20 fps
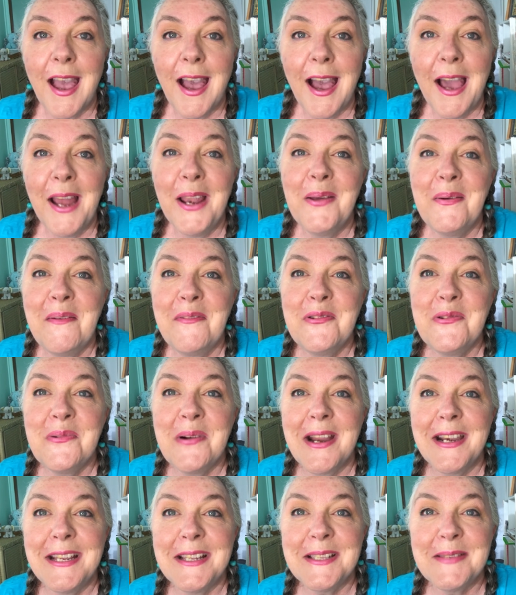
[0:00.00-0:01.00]
Hello
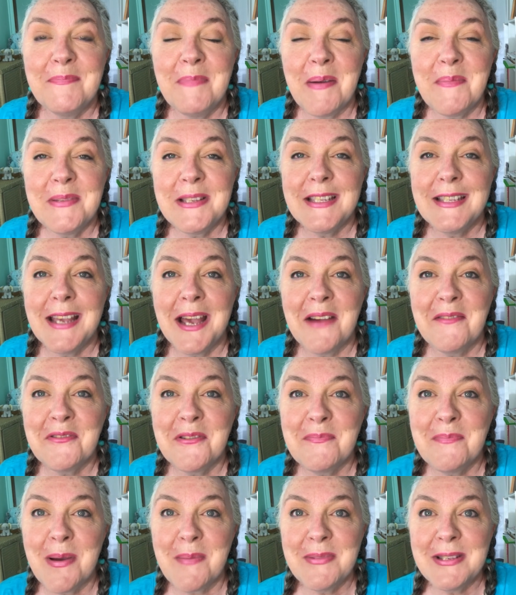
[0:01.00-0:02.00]
everyone, it's Mama Sa
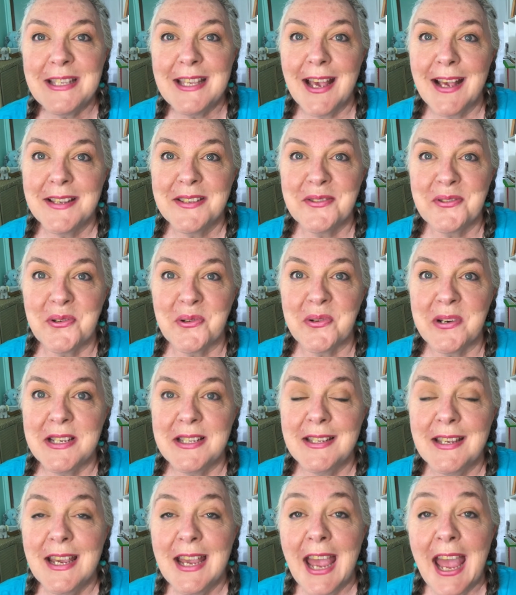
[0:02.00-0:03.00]
from Mama Sa
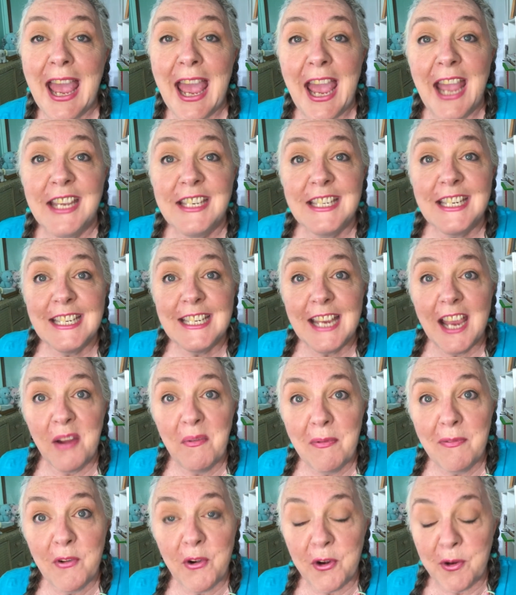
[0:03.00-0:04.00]
Stories and today
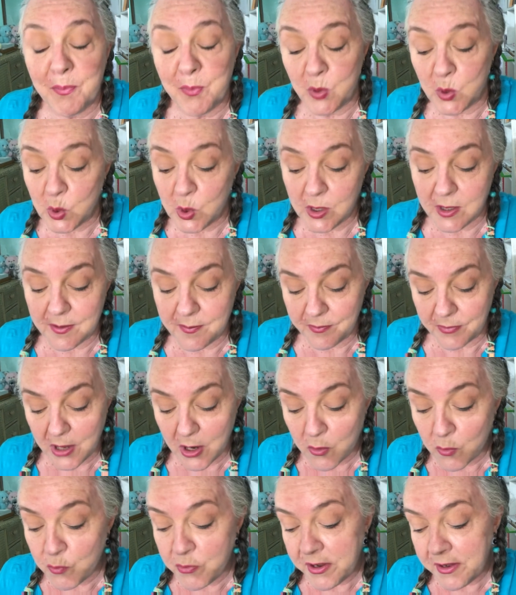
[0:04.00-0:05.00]
we've got a book
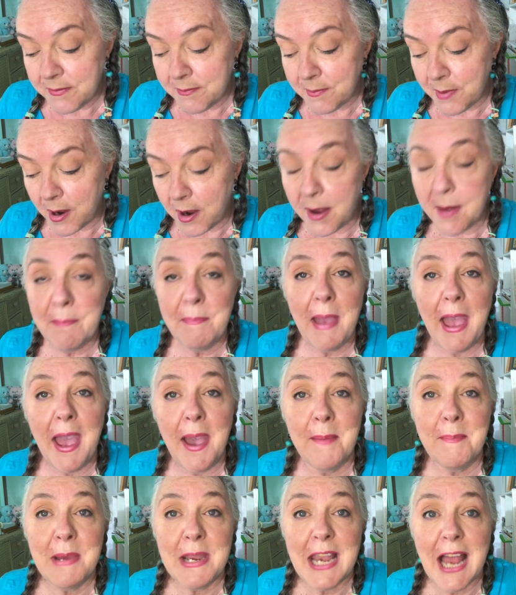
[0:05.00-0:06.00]
written by
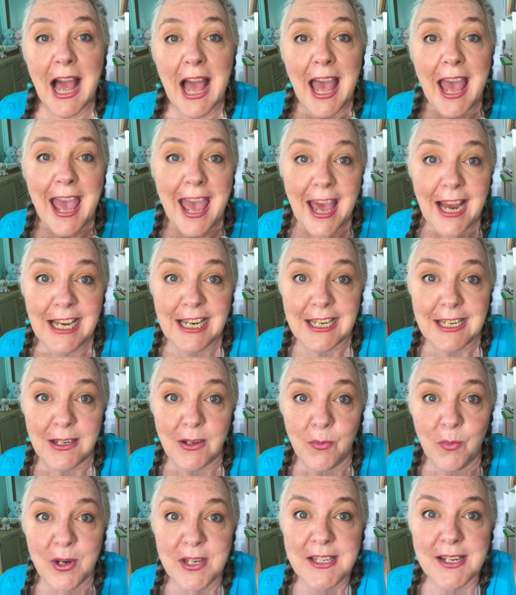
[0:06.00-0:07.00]
Pamela Allen.
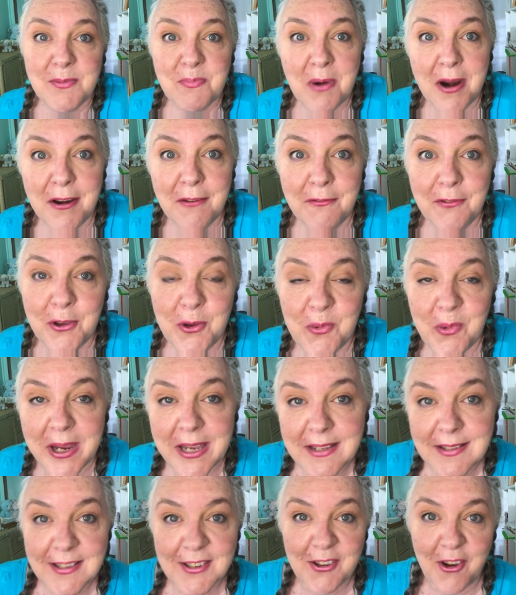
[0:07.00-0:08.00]
We did one a few
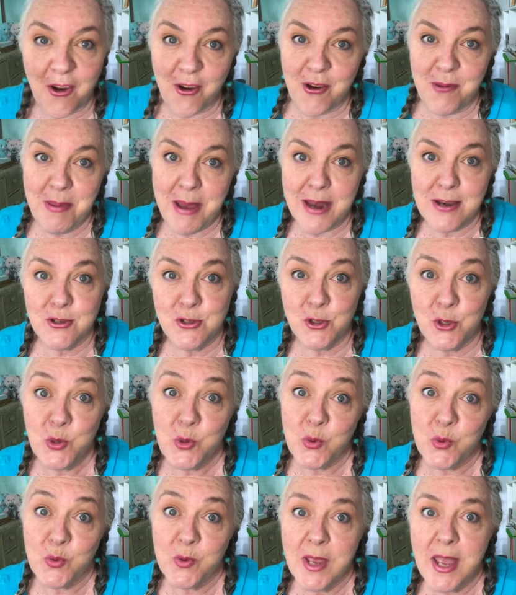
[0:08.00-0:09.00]
weeks ago about a zoo
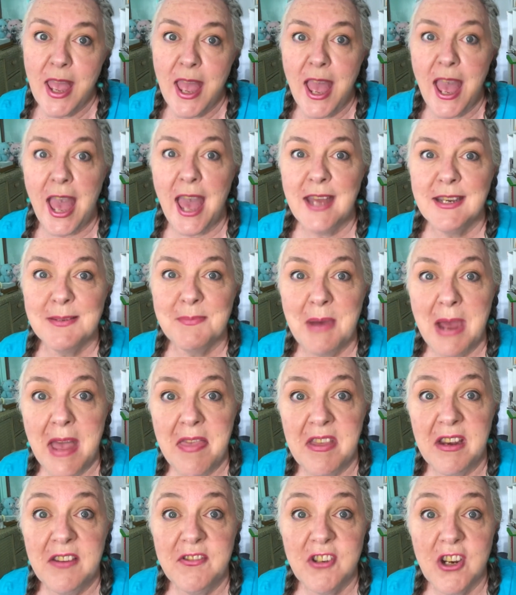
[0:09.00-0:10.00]
and a man
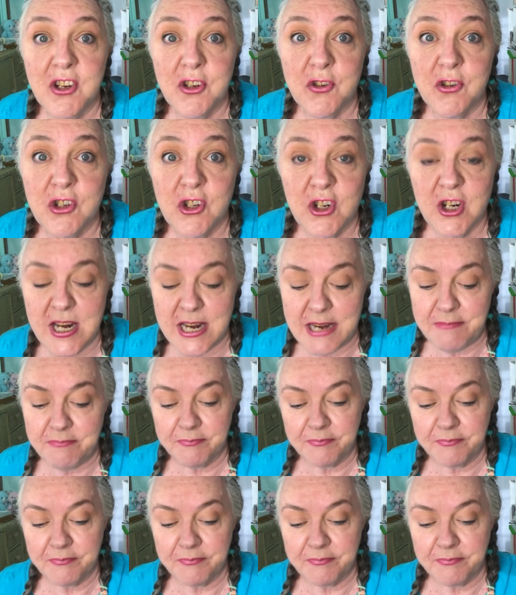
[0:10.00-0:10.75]
that lived under a tree.